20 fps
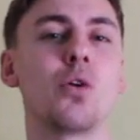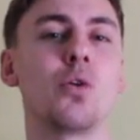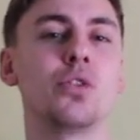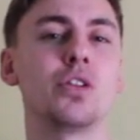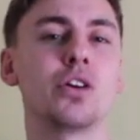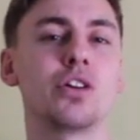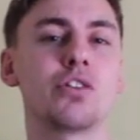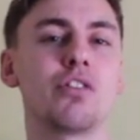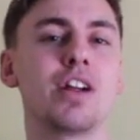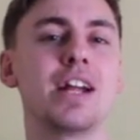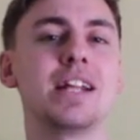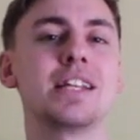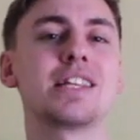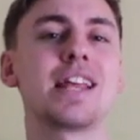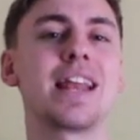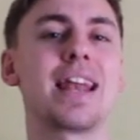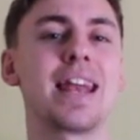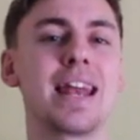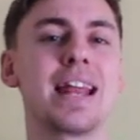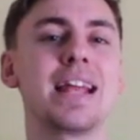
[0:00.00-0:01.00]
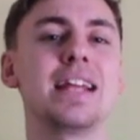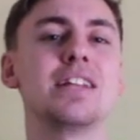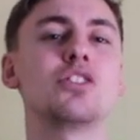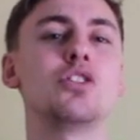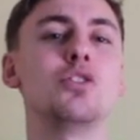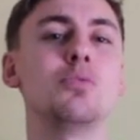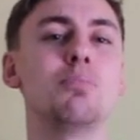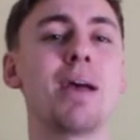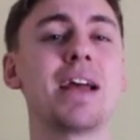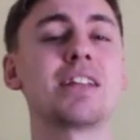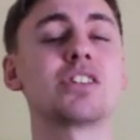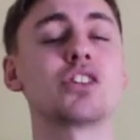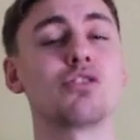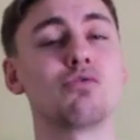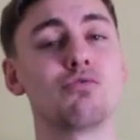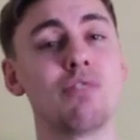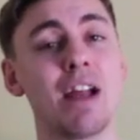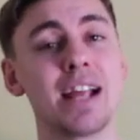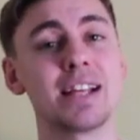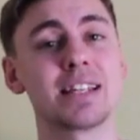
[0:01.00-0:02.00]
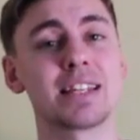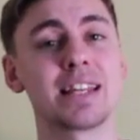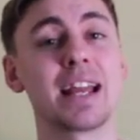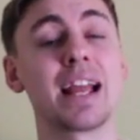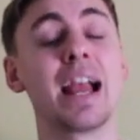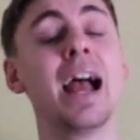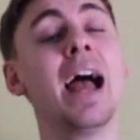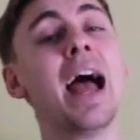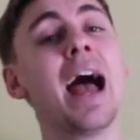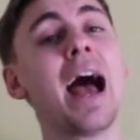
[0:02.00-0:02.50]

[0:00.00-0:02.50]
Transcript: on the grid lead to better racing.